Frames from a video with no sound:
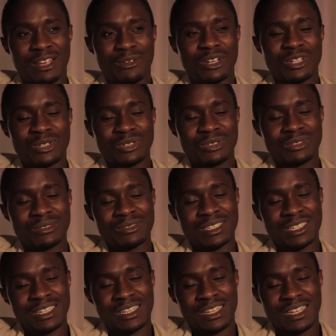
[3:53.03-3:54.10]
I want to
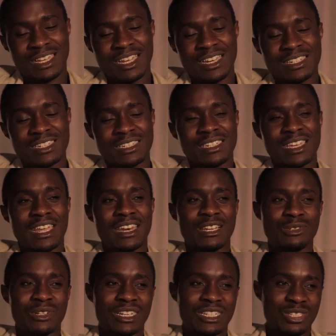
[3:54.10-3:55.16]
entertain
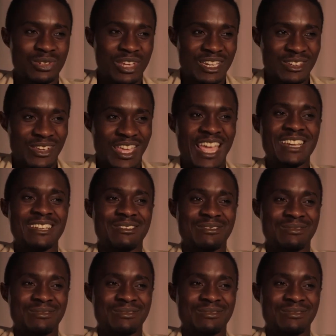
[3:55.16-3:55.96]
as well as to educate.